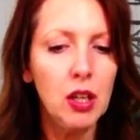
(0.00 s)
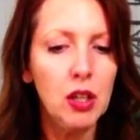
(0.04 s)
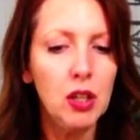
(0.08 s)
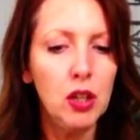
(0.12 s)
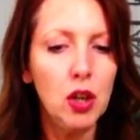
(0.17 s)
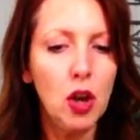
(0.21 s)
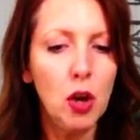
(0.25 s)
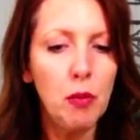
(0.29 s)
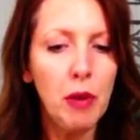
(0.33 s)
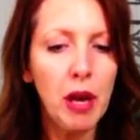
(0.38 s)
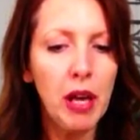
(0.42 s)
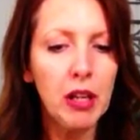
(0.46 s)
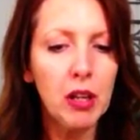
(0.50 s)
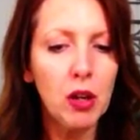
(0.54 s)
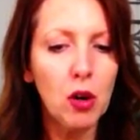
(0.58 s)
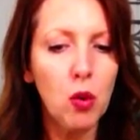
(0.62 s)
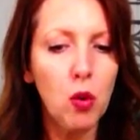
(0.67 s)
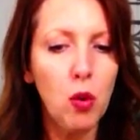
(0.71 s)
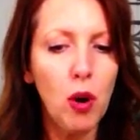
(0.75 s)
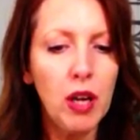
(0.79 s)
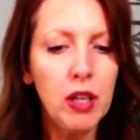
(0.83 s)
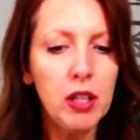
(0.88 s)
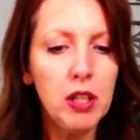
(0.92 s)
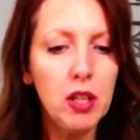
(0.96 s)
No matter
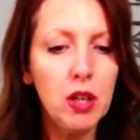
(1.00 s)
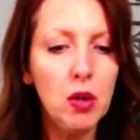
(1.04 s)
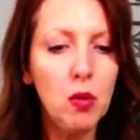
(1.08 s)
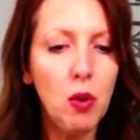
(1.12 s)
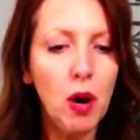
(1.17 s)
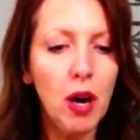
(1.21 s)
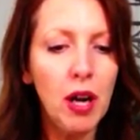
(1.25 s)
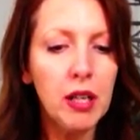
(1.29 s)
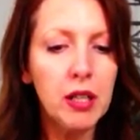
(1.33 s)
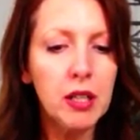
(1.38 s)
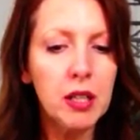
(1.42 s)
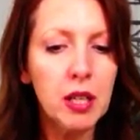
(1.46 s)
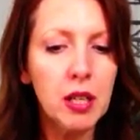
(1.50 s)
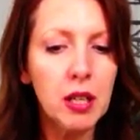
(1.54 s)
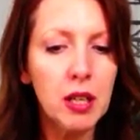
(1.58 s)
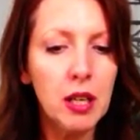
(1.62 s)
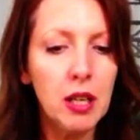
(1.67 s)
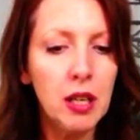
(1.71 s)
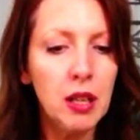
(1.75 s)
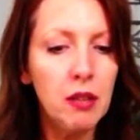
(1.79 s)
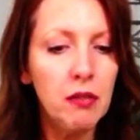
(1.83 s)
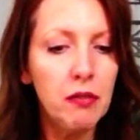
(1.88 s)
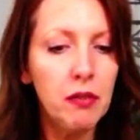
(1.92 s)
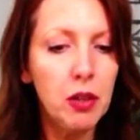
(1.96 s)
what you want
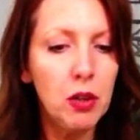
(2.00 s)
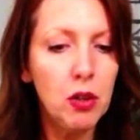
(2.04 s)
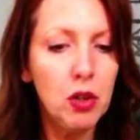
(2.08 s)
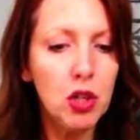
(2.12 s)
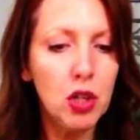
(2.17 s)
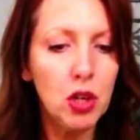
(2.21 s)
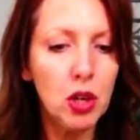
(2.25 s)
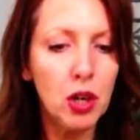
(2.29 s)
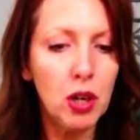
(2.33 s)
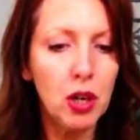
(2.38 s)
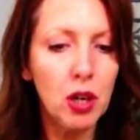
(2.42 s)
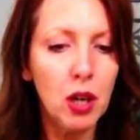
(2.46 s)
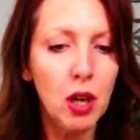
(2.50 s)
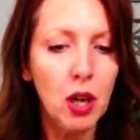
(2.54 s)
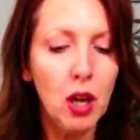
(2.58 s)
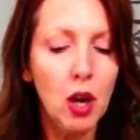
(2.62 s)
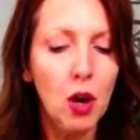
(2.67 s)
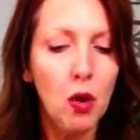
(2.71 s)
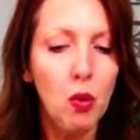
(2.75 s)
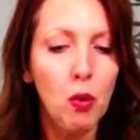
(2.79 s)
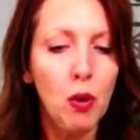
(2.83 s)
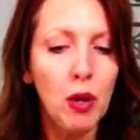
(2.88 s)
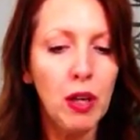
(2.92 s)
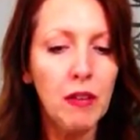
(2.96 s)
in the future,
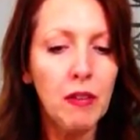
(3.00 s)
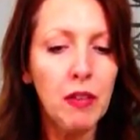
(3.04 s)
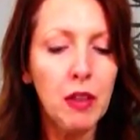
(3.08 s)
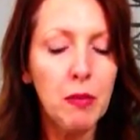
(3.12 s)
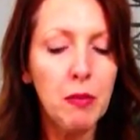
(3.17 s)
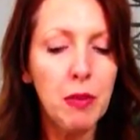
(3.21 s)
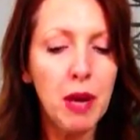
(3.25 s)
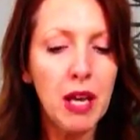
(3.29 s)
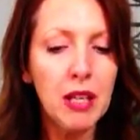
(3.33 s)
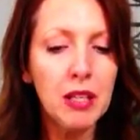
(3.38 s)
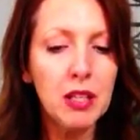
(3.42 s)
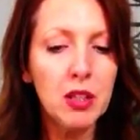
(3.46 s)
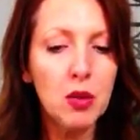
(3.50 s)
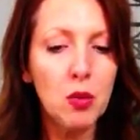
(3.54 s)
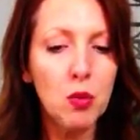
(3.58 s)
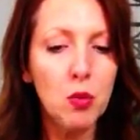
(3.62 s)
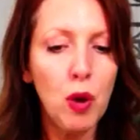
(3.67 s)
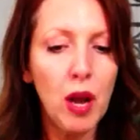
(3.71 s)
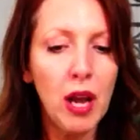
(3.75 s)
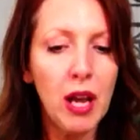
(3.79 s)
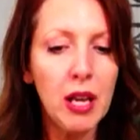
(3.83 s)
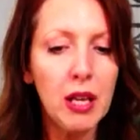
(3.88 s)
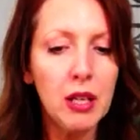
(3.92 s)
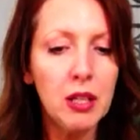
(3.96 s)
one of the best
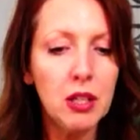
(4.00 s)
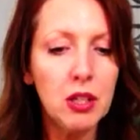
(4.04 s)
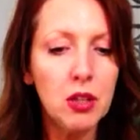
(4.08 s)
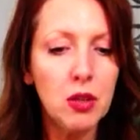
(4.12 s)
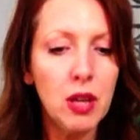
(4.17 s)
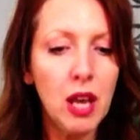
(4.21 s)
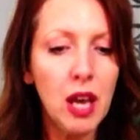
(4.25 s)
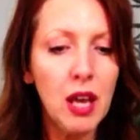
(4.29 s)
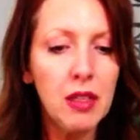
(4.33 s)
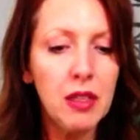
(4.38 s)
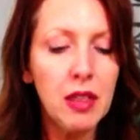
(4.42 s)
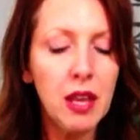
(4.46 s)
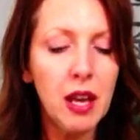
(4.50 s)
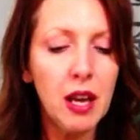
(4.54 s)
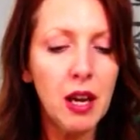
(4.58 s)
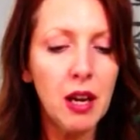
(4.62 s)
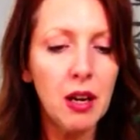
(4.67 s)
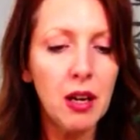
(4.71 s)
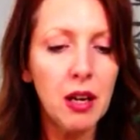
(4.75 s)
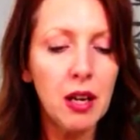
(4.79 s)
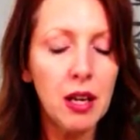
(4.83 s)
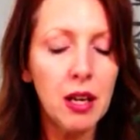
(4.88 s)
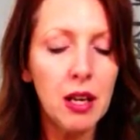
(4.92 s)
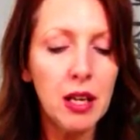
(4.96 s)
ways to get
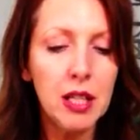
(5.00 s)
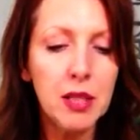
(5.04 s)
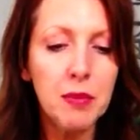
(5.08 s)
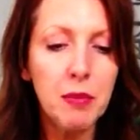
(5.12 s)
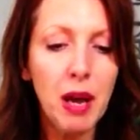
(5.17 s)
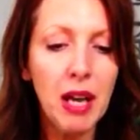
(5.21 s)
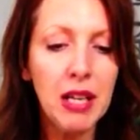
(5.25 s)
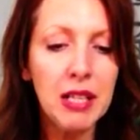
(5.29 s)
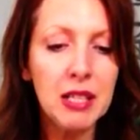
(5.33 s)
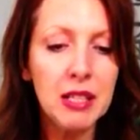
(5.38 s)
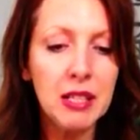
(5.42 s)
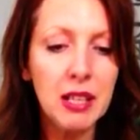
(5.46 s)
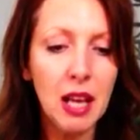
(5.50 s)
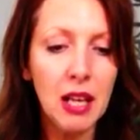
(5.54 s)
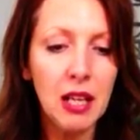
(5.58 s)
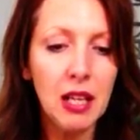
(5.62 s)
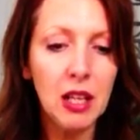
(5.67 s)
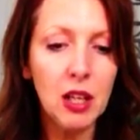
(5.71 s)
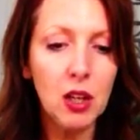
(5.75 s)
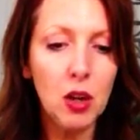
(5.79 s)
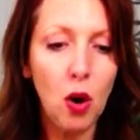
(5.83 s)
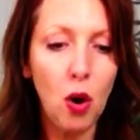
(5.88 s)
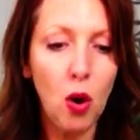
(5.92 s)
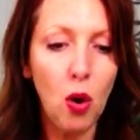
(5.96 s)
there is by
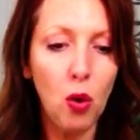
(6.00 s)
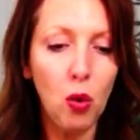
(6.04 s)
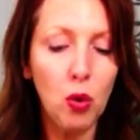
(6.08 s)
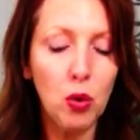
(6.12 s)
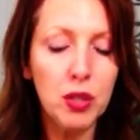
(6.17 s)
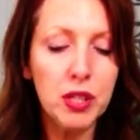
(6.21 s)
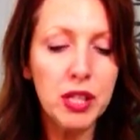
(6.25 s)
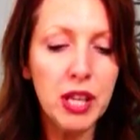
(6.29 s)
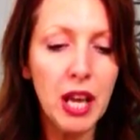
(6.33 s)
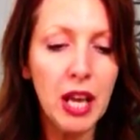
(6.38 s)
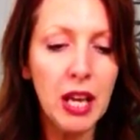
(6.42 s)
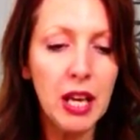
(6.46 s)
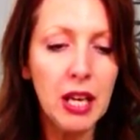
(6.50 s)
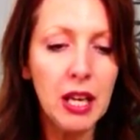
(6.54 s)
setting goals.